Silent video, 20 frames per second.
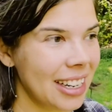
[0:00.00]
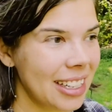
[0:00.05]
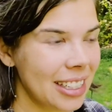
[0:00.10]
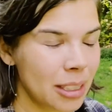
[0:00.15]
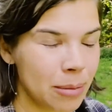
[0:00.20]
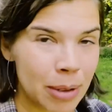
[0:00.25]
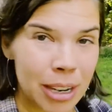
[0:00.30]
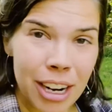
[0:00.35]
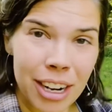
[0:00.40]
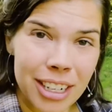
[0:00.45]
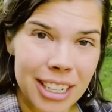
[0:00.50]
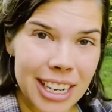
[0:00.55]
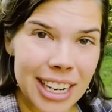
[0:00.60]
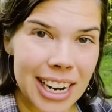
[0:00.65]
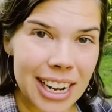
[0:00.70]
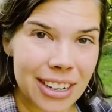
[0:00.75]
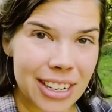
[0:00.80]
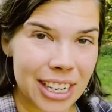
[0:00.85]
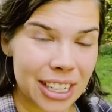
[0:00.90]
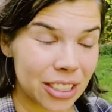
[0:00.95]
It's been hard to get
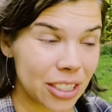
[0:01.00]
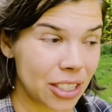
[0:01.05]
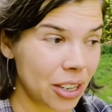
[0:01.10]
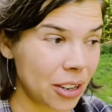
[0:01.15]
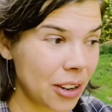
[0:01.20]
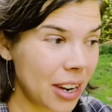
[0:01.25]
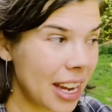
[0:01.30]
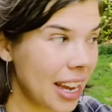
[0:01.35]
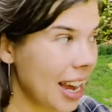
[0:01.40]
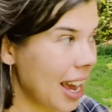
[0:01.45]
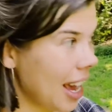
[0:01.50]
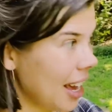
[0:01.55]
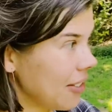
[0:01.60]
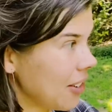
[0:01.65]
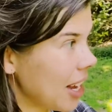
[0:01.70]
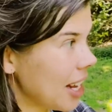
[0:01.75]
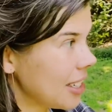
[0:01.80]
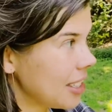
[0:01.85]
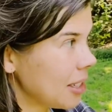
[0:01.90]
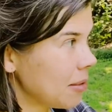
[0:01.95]
out here. So I've
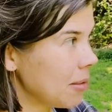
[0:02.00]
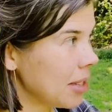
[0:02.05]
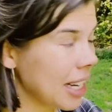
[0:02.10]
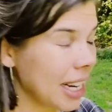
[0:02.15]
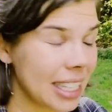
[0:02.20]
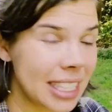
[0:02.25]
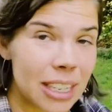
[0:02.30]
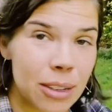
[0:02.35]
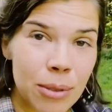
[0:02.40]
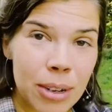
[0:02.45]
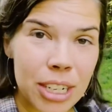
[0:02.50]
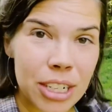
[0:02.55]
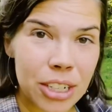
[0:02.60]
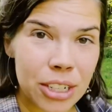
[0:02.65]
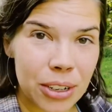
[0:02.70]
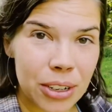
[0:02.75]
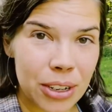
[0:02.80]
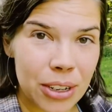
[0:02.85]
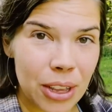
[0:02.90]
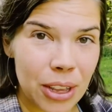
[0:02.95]
got something I did want to
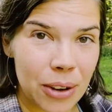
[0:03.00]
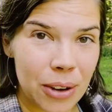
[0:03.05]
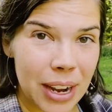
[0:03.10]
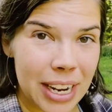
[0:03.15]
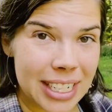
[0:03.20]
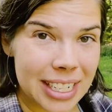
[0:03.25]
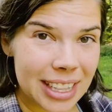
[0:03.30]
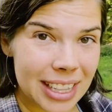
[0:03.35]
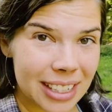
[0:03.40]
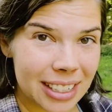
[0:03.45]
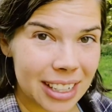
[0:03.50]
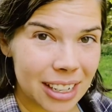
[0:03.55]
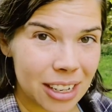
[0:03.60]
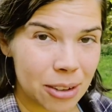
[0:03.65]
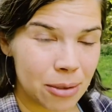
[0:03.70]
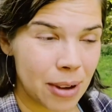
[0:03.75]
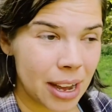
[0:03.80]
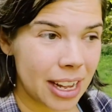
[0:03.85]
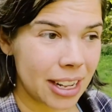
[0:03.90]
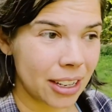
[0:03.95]
show you though. I did this a
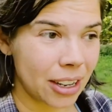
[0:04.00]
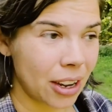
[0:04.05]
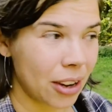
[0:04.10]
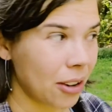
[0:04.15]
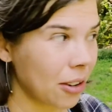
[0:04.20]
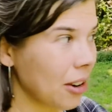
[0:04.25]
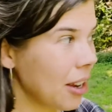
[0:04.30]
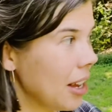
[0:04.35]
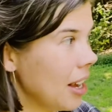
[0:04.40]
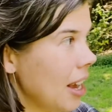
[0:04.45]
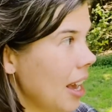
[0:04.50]
little while ago.